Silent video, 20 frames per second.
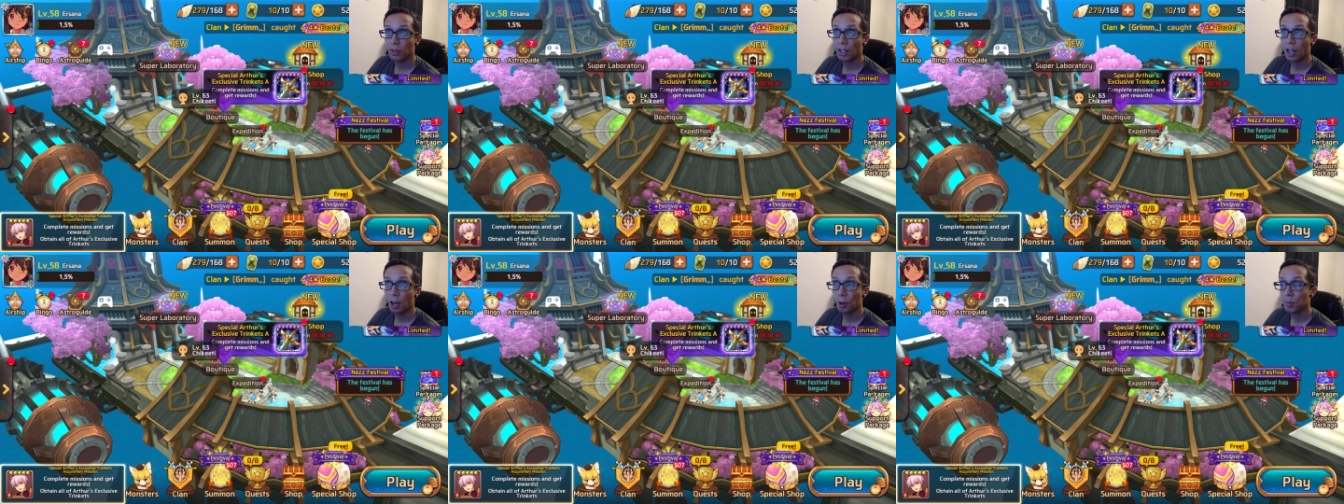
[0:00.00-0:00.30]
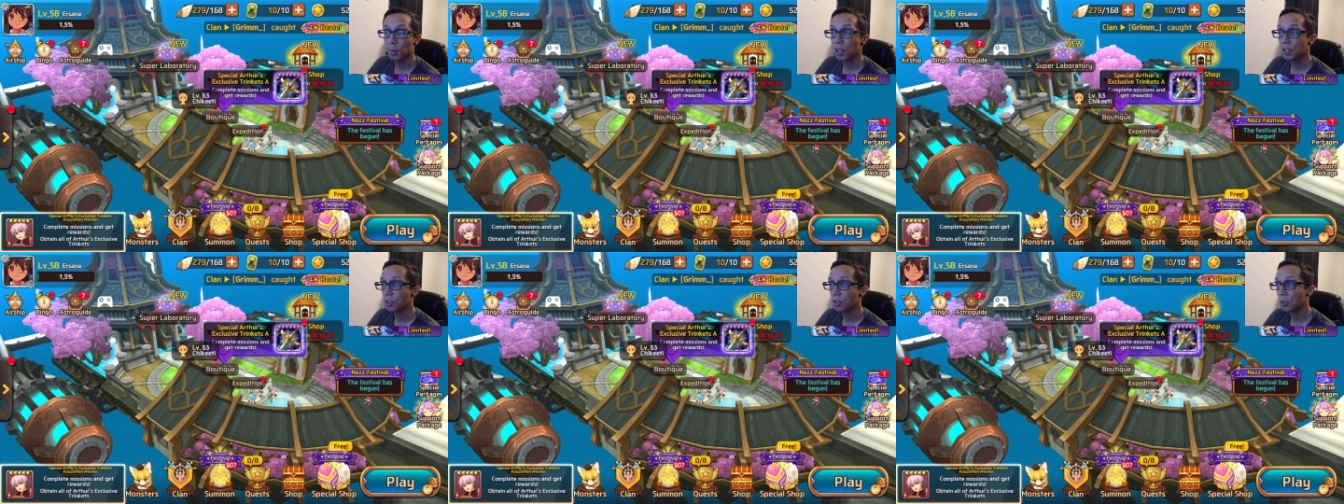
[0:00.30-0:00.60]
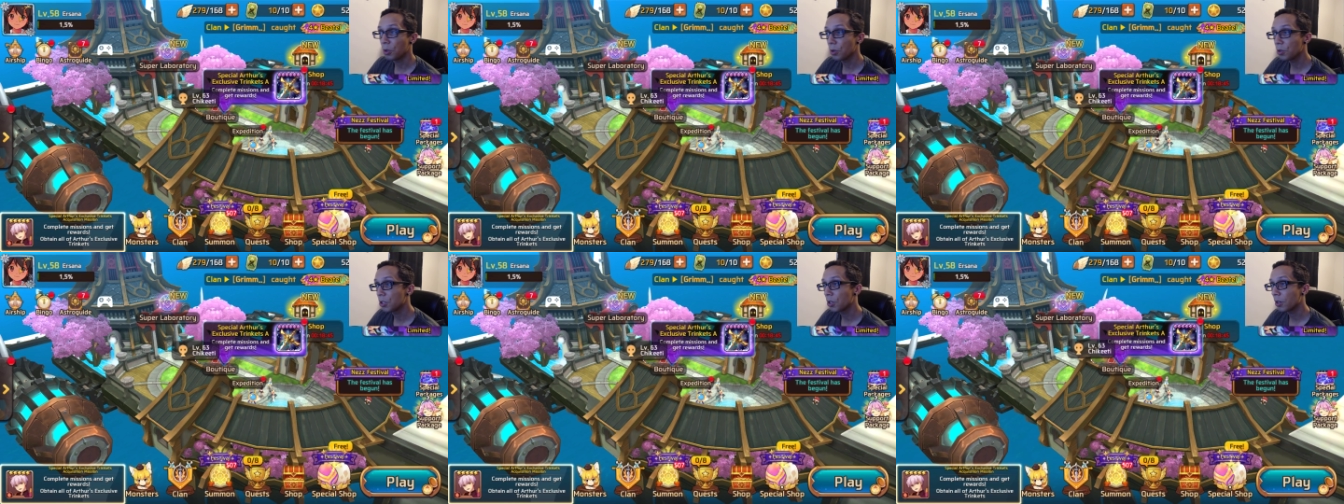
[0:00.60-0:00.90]
allowing me to
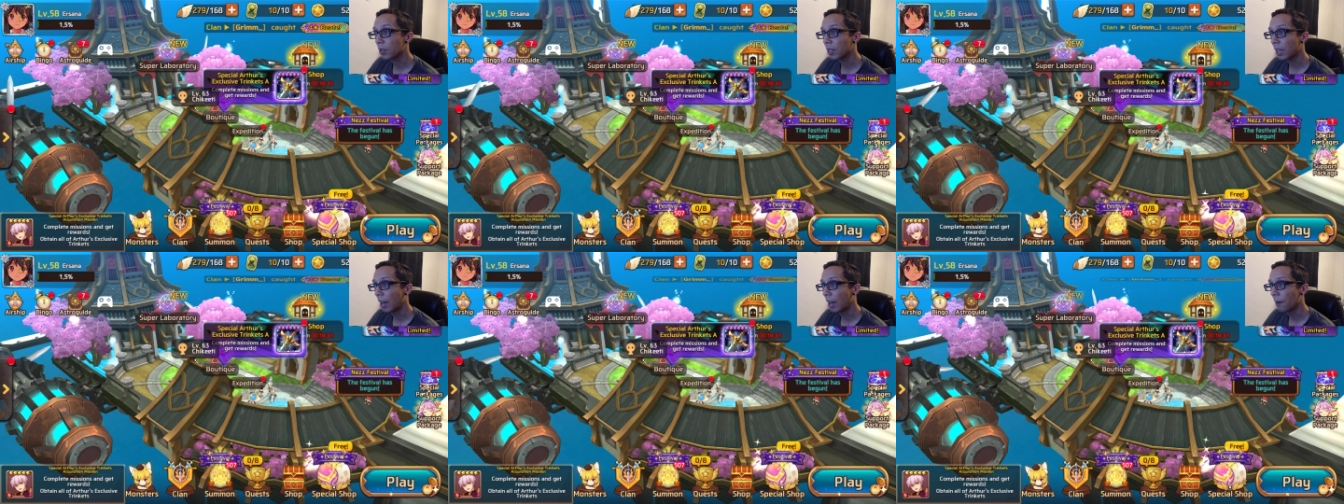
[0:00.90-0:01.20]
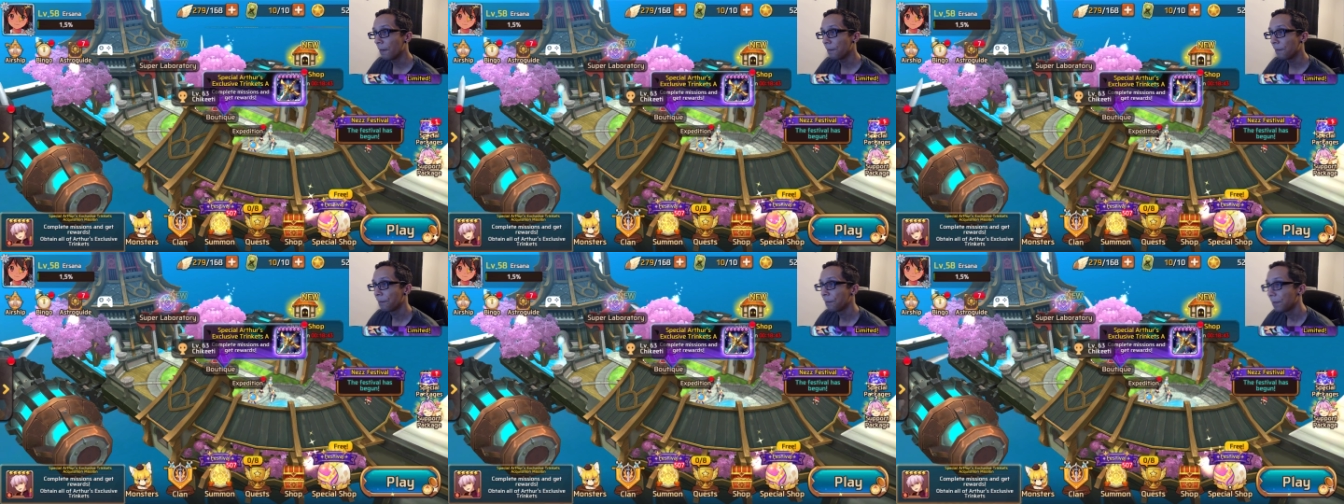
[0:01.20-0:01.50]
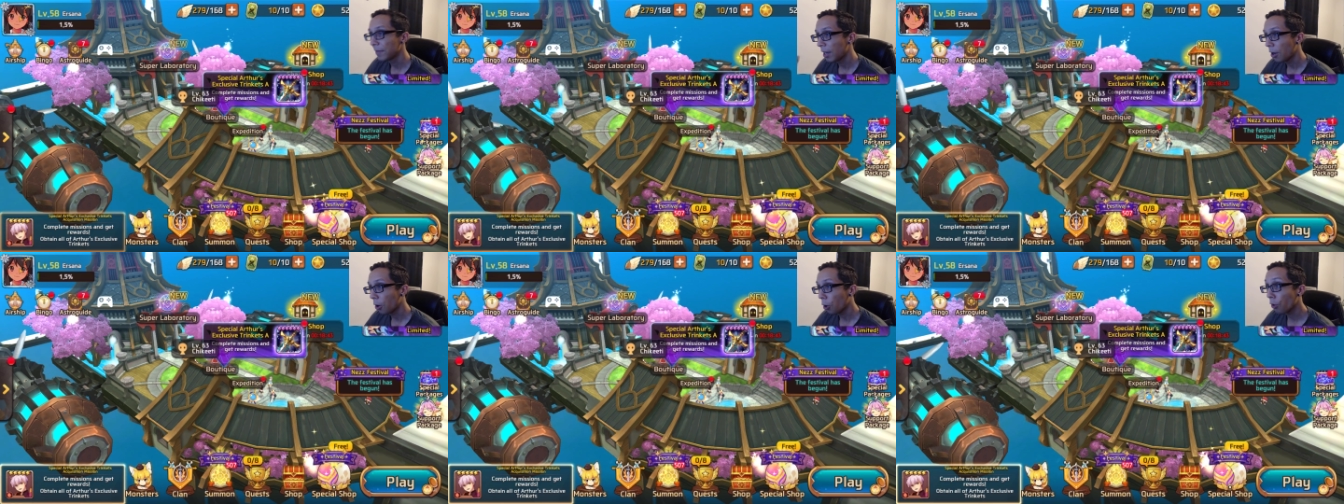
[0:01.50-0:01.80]
use your account.
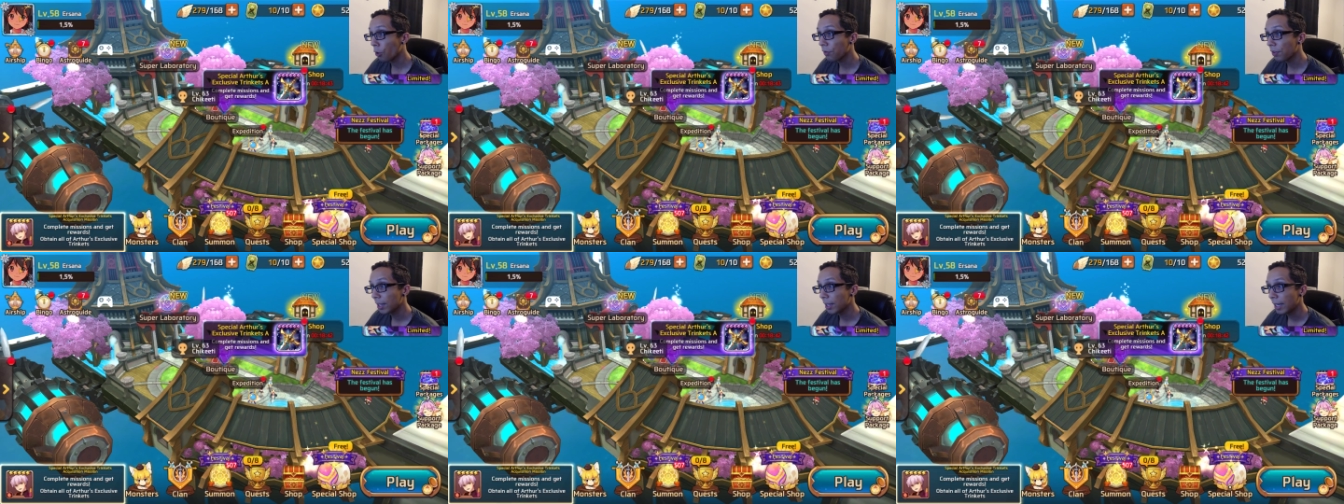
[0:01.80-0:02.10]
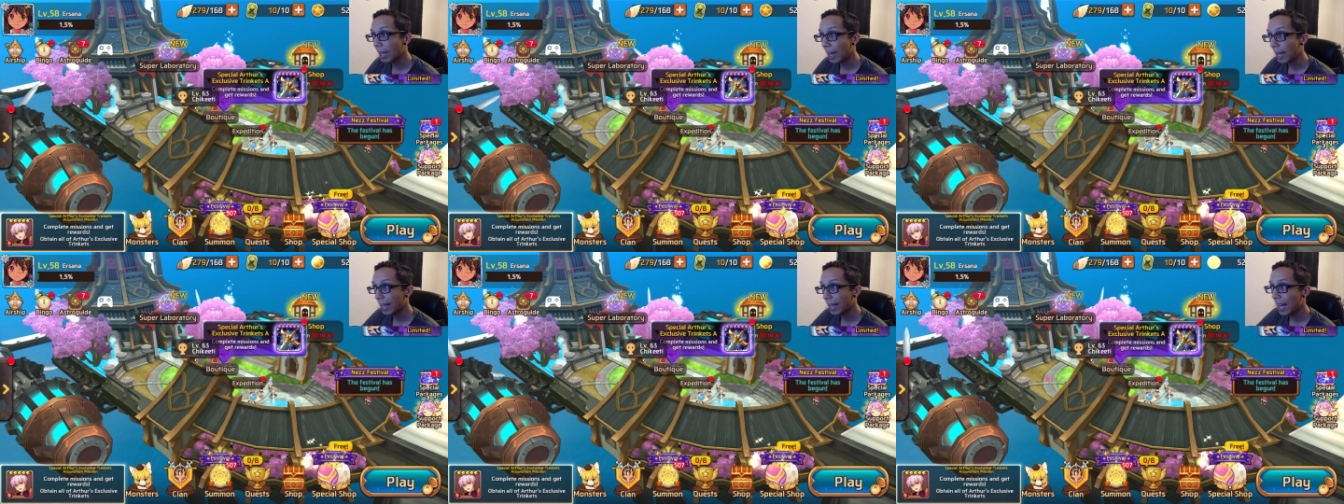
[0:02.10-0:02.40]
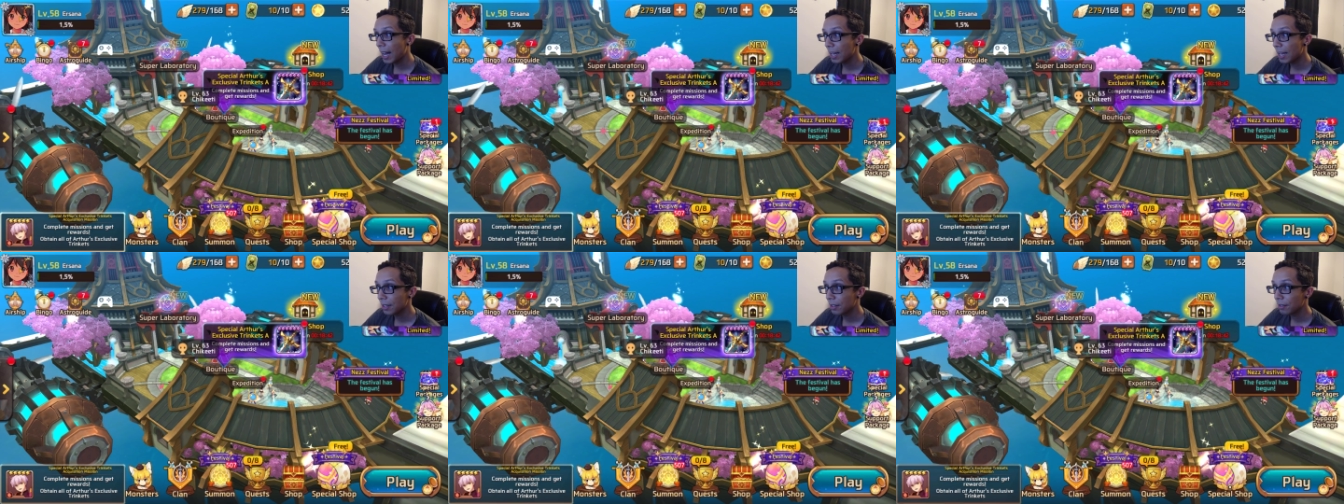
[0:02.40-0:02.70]
Hopefully I
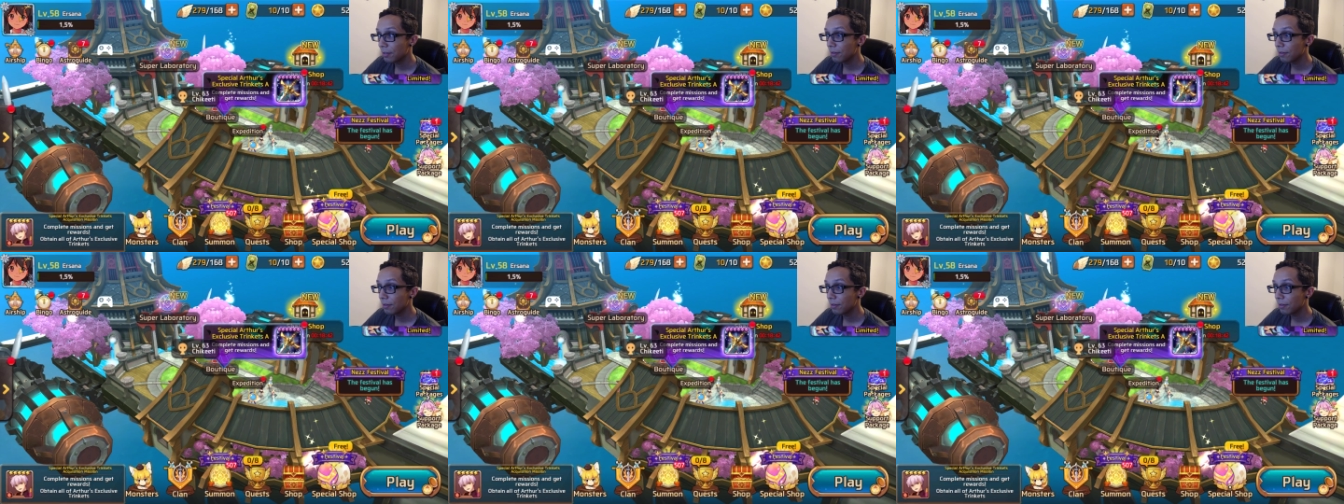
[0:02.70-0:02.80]
got